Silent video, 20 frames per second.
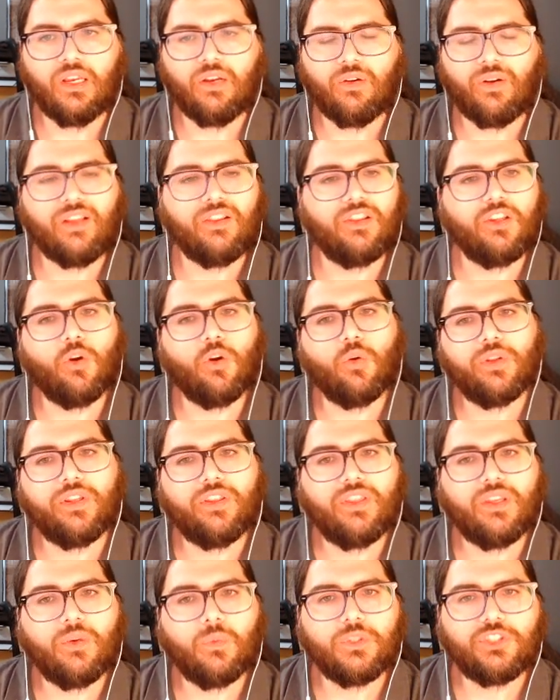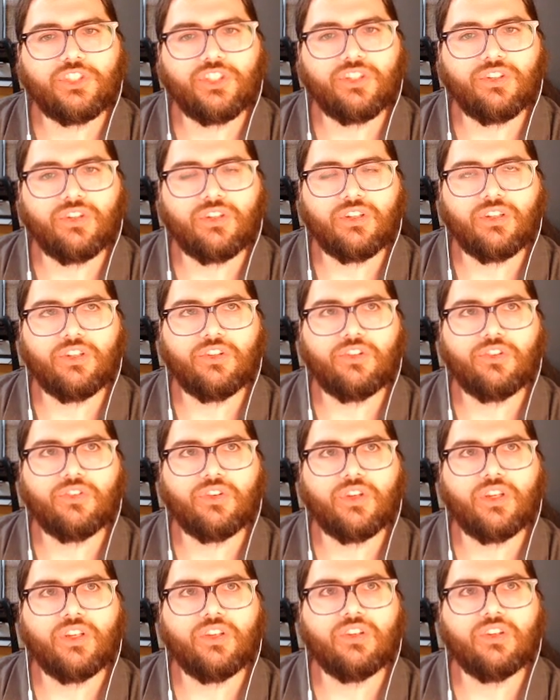Right? The only thing which is,
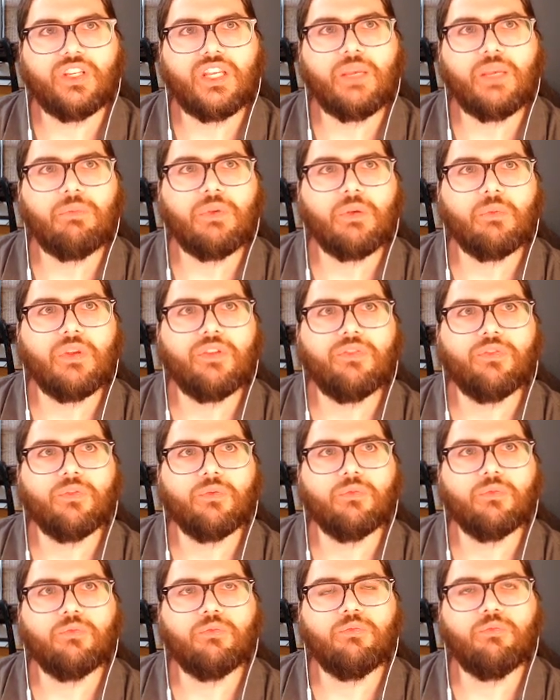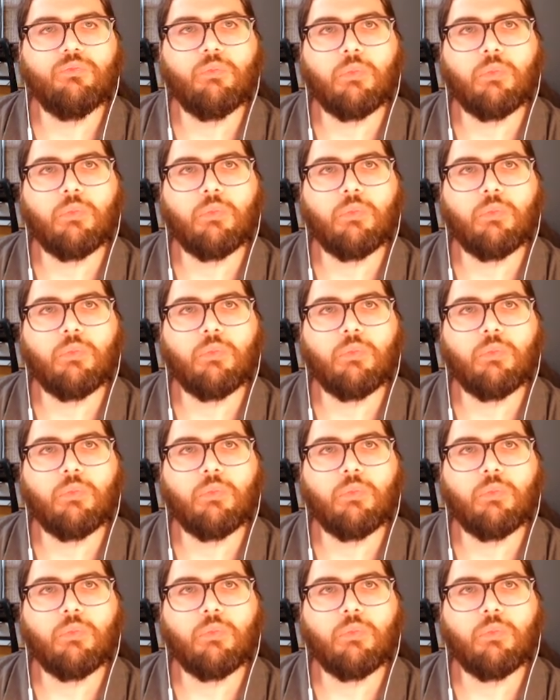is keeping me from